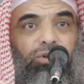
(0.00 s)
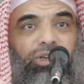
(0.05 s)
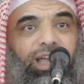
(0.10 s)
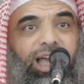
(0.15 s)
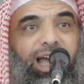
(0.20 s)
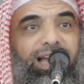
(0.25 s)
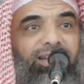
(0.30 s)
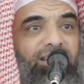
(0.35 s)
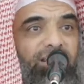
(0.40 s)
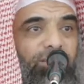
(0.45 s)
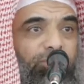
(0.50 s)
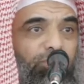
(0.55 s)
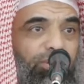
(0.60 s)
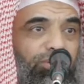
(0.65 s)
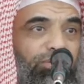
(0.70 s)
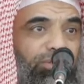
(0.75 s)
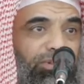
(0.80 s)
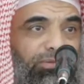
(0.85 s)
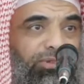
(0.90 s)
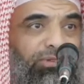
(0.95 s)
he asked the
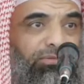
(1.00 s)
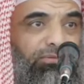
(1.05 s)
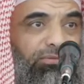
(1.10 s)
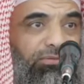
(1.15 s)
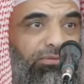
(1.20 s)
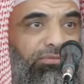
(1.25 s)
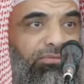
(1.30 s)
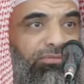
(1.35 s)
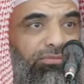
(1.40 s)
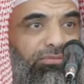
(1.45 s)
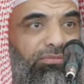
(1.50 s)
one